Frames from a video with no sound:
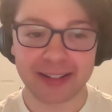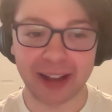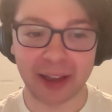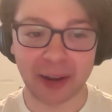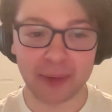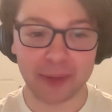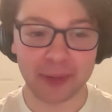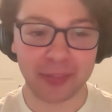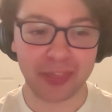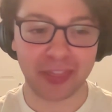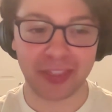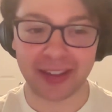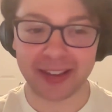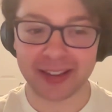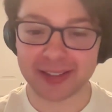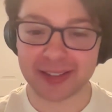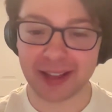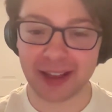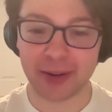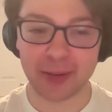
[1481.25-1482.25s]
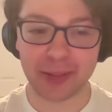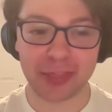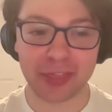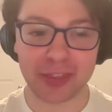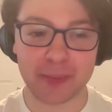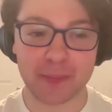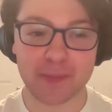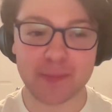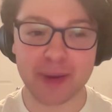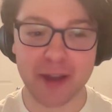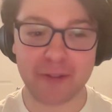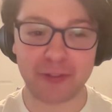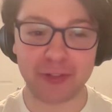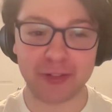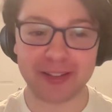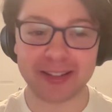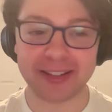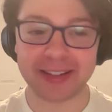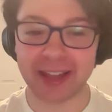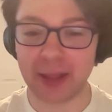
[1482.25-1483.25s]
I don't think
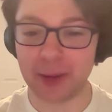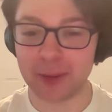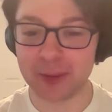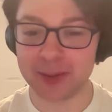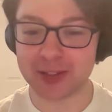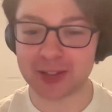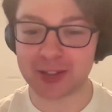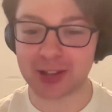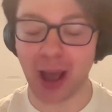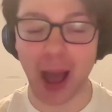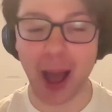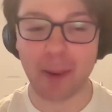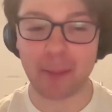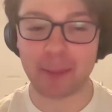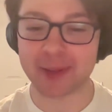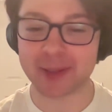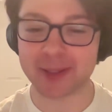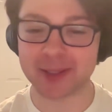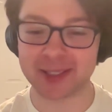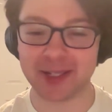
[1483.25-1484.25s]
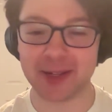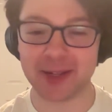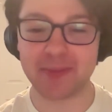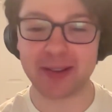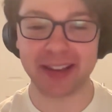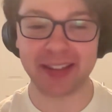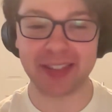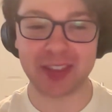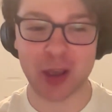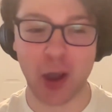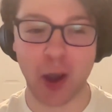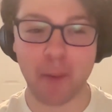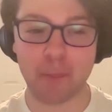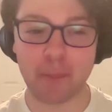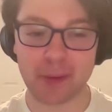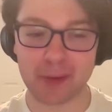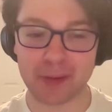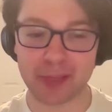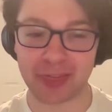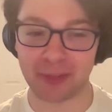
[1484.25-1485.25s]
Beverly Hills Cop is going to be in the
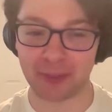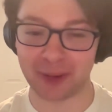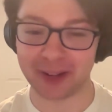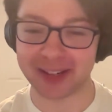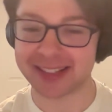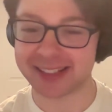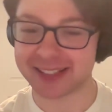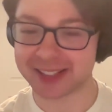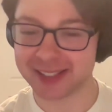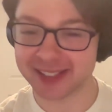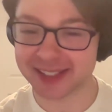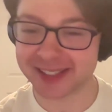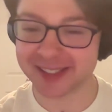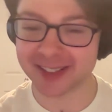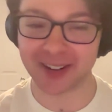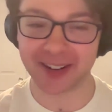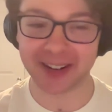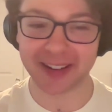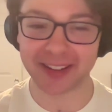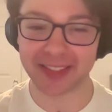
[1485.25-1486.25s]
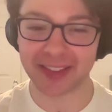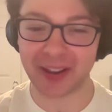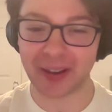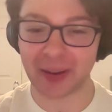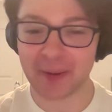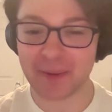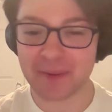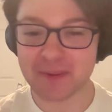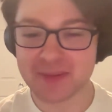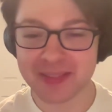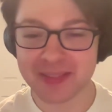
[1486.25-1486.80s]
upper 3s or anything.